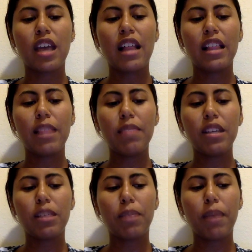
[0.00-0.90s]
limited to
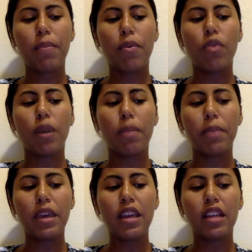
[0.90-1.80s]
people who
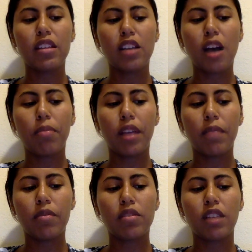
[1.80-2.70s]
compete in top
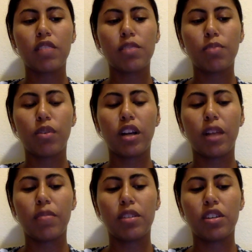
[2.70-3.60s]
levels of sporting
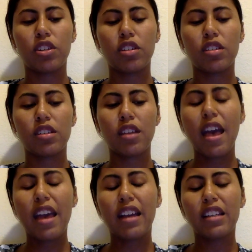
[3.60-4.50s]
competitions.
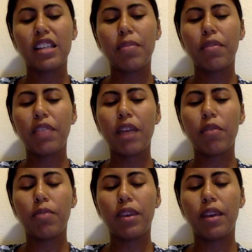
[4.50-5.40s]
An example of that would
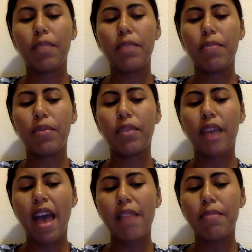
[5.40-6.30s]
be people in the
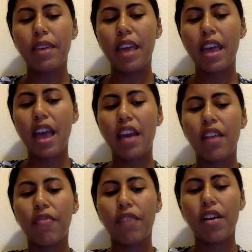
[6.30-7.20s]
NBA,
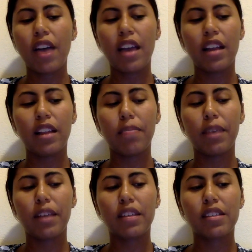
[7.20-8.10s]
NFL, and
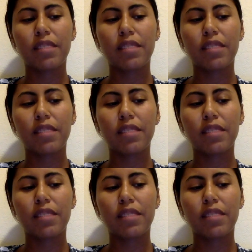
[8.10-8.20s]
Olympics.